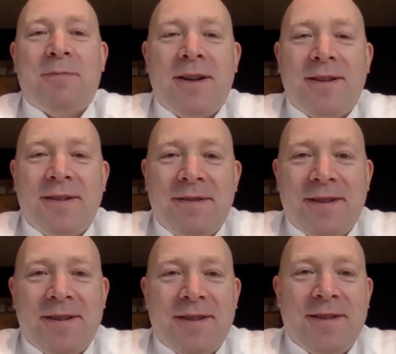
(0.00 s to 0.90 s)
my
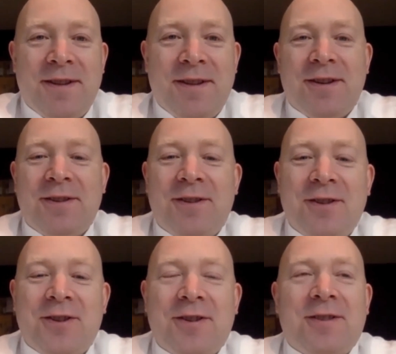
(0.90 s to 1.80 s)
senior
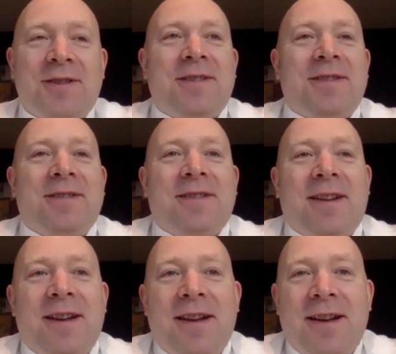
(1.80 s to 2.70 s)
teachers,
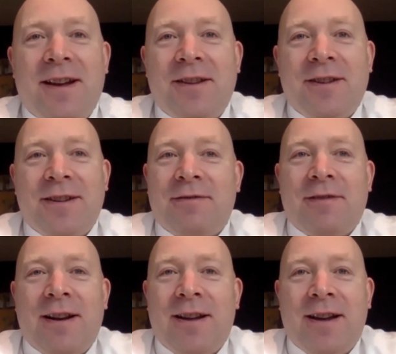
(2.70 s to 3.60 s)
I
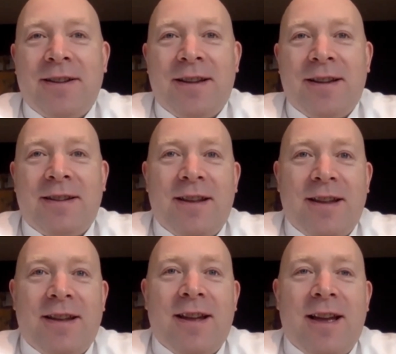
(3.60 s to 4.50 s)
just realized that
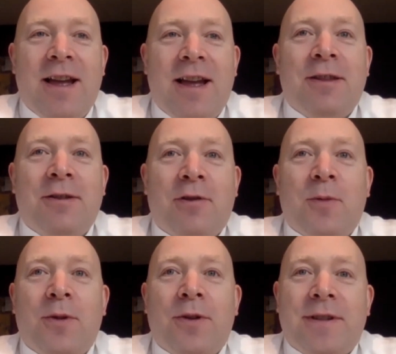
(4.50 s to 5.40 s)

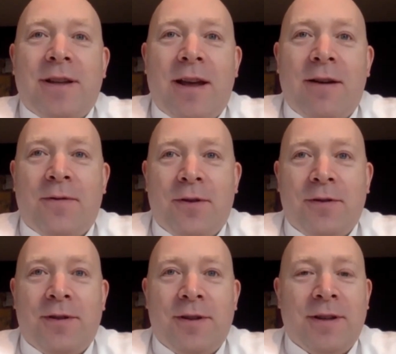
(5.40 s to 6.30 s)
enormous
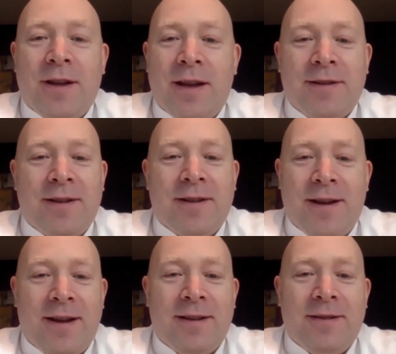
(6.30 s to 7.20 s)
effort is
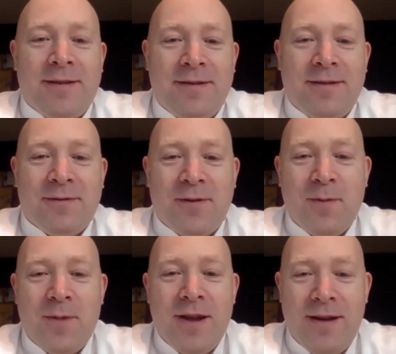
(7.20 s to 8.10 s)
ahead. It's
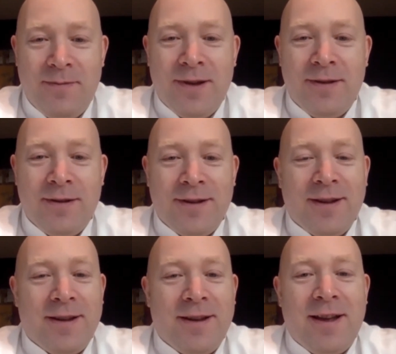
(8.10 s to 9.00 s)
for me, I mean,
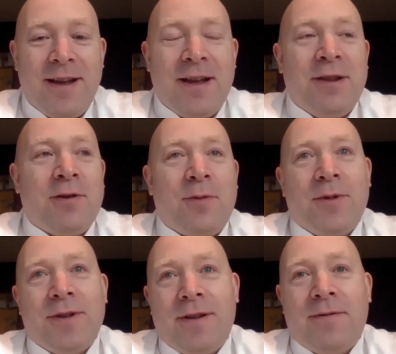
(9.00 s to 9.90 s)

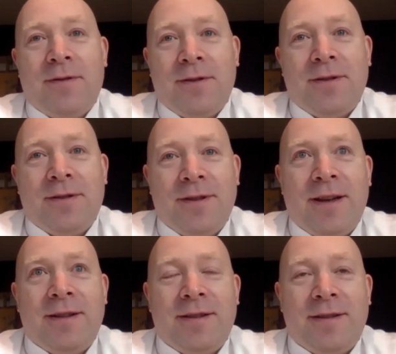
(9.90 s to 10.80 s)
enormous effort.
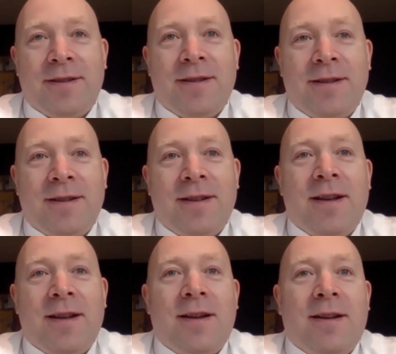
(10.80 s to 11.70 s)
That's
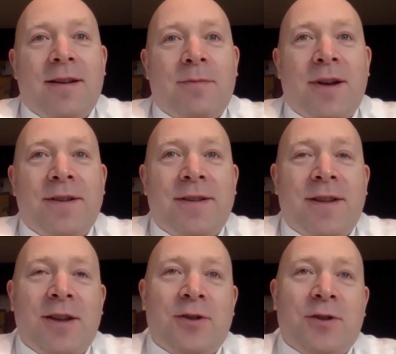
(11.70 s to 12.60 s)
my
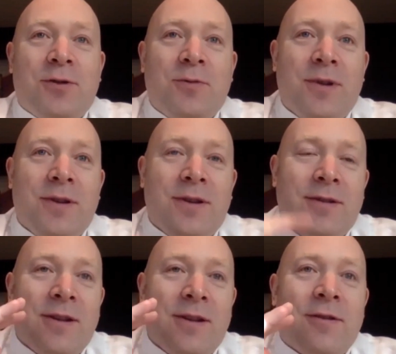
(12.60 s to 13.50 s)
stage should
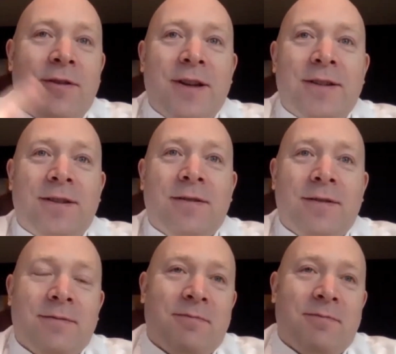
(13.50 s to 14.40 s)
be increased
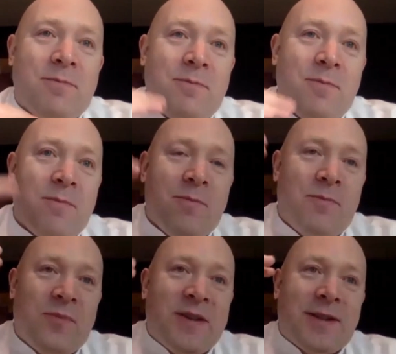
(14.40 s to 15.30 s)

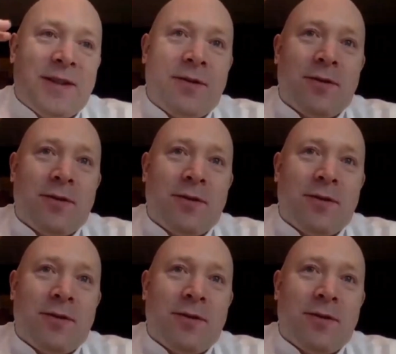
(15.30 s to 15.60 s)
several